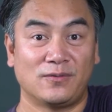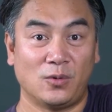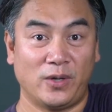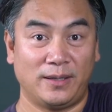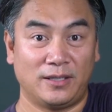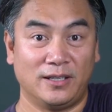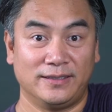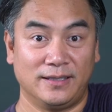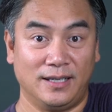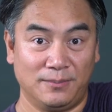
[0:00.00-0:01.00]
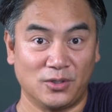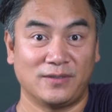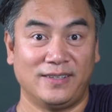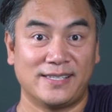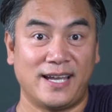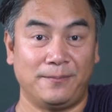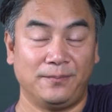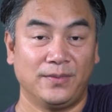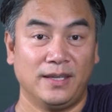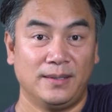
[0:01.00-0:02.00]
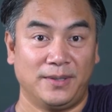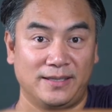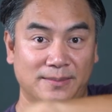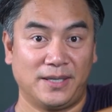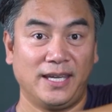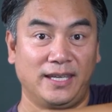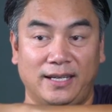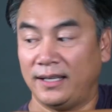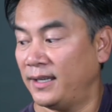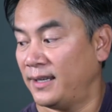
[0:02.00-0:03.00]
the weight most of the time because I'm kicking.